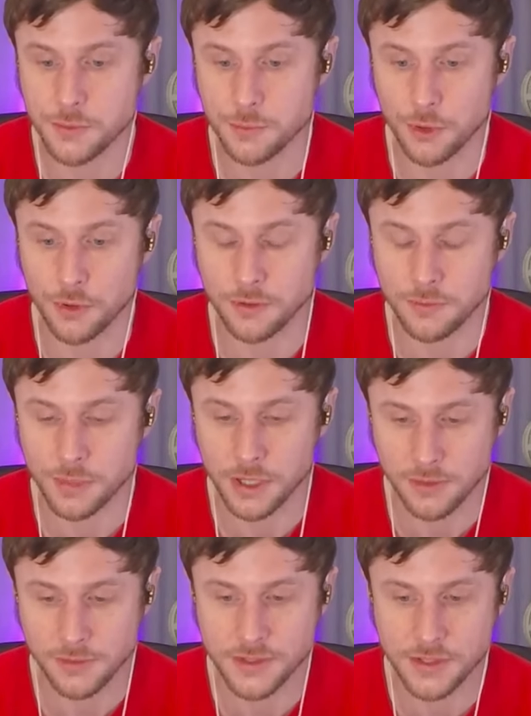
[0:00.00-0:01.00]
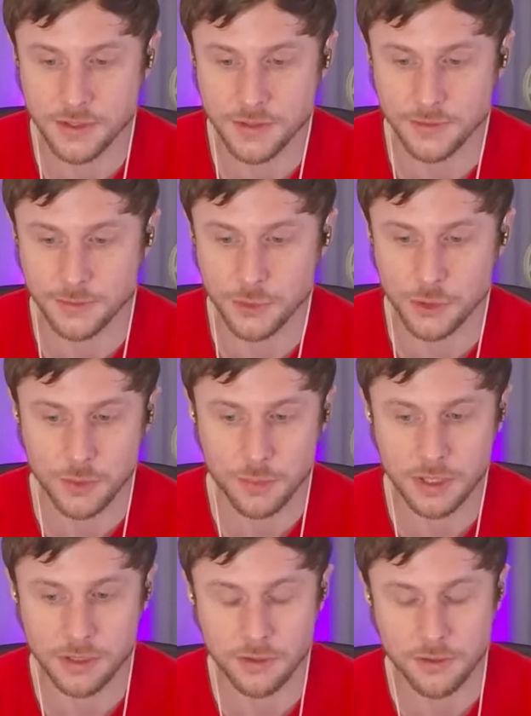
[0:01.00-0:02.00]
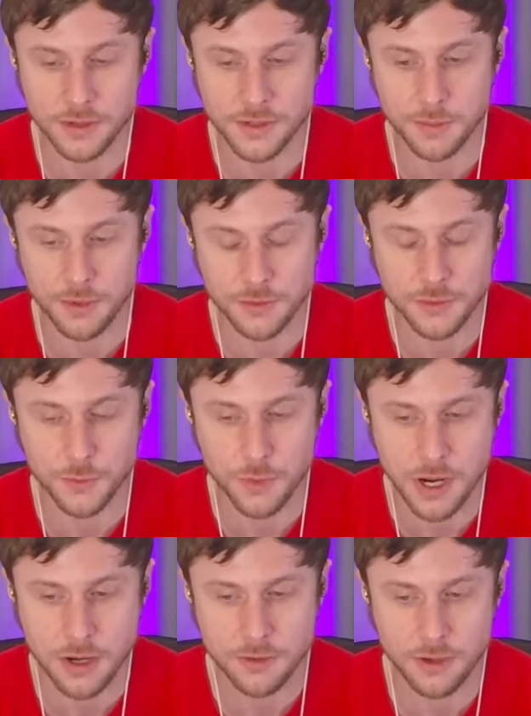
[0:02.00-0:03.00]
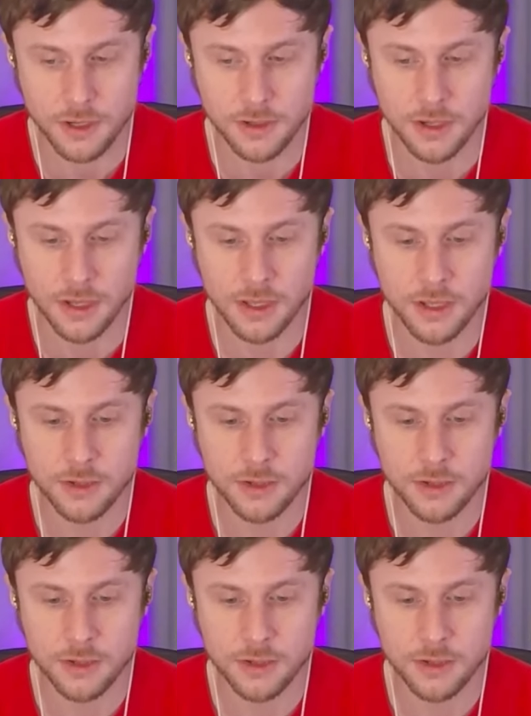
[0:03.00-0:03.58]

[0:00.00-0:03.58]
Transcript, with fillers: with broken pelvises from tripping on exposed wiring